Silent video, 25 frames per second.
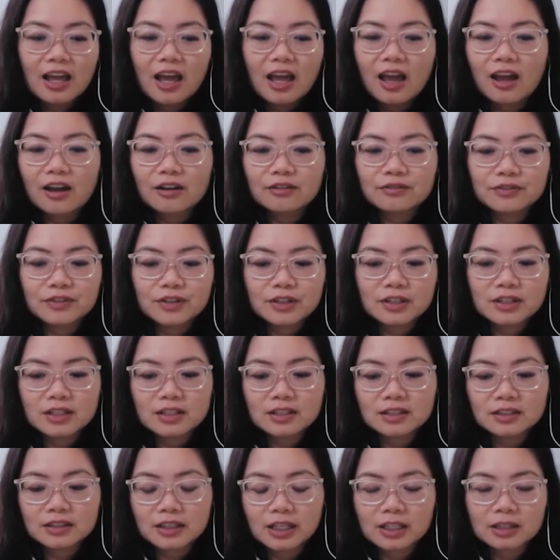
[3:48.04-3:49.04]

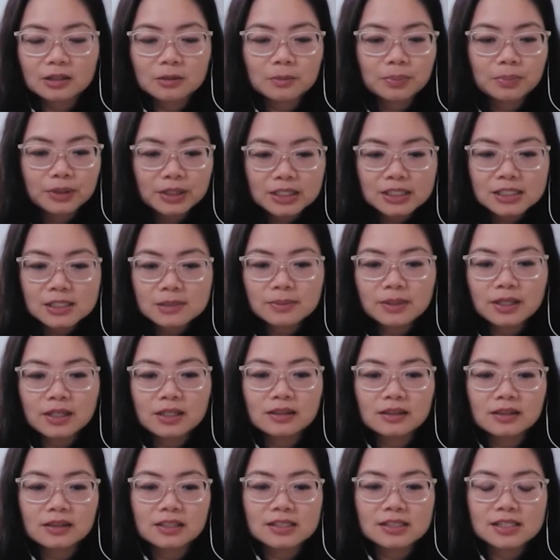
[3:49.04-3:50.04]
like the
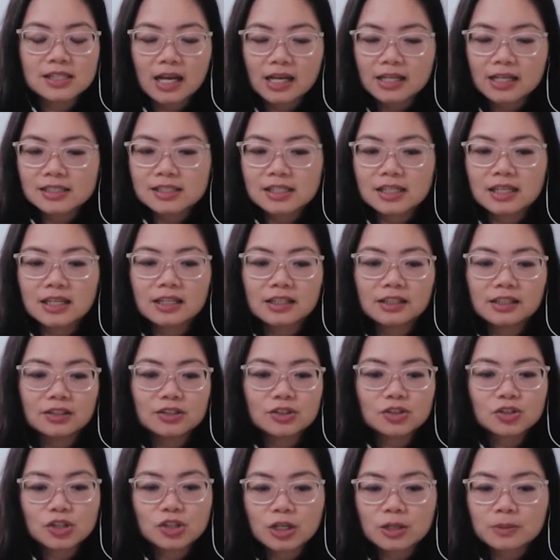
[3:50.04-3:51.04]
placement, the sizing, the
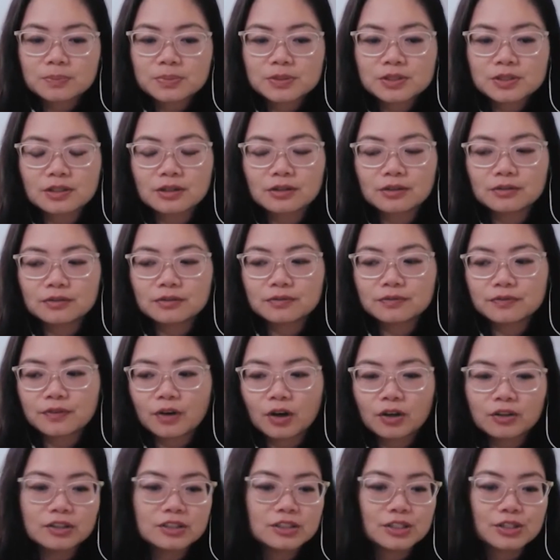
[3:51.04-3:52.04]
shapes of
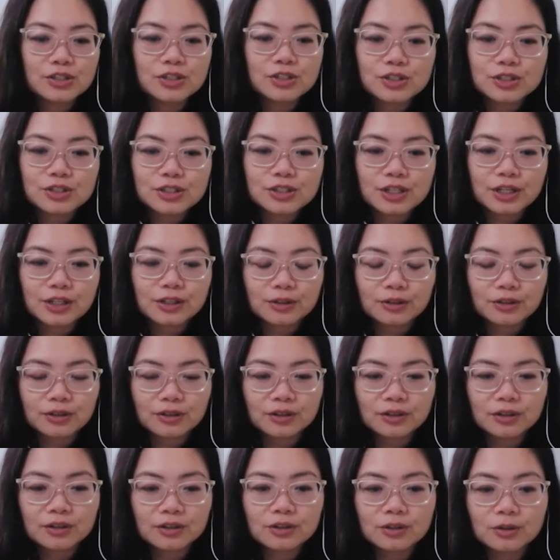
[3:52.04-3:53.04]
all the dishes that
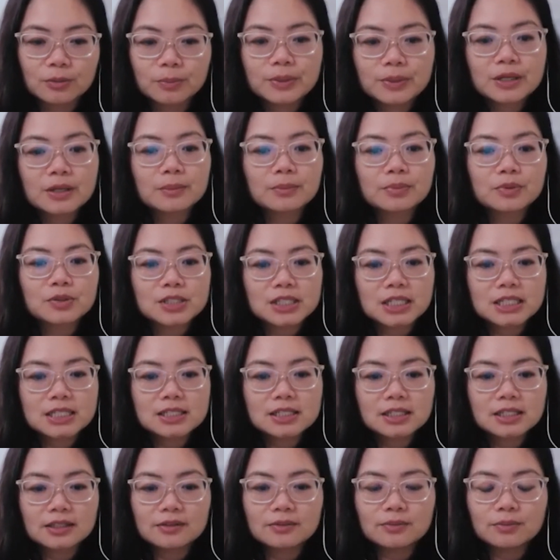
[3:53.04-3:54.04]
you're being
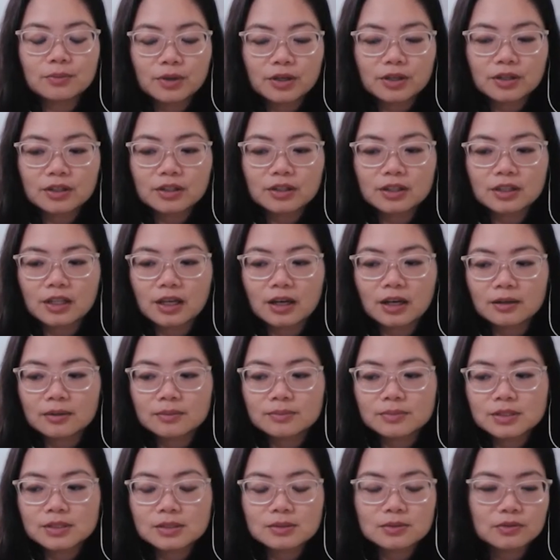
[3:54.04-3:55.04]
presented with
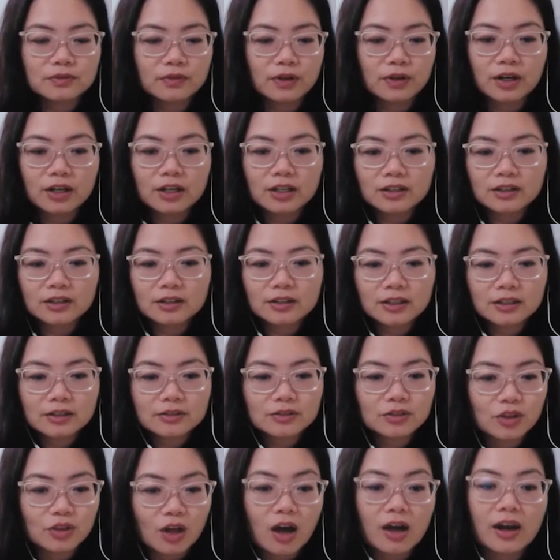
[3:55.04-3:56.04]
seems very
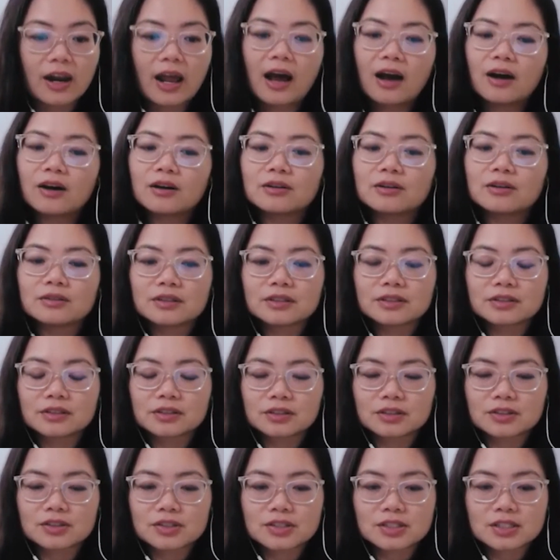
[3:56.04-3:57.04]
thought out, and
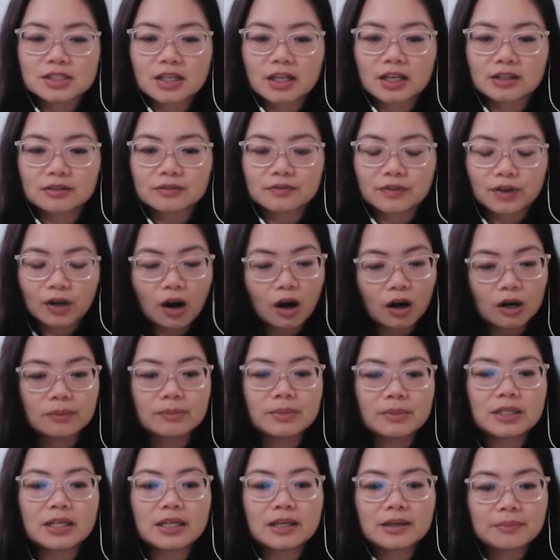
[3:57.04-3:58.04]
there's kind of a
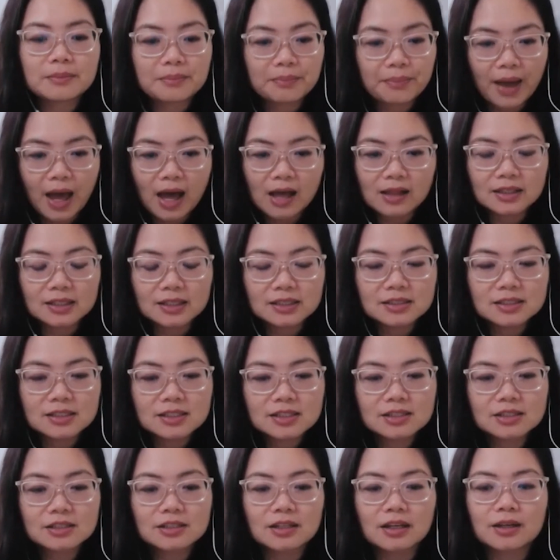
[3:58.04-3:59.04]
harmony and
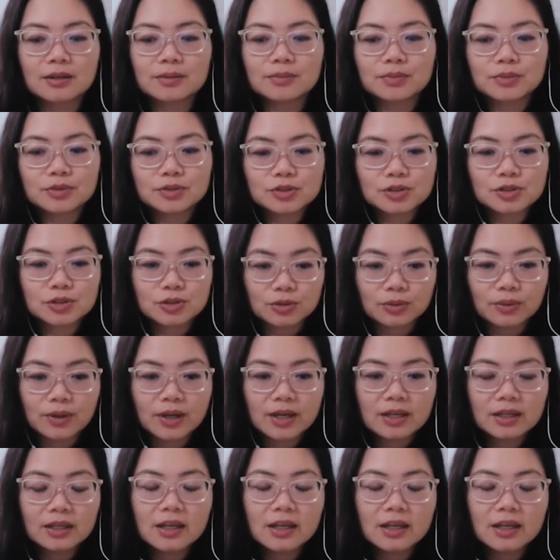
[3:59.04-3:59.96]
balance to it.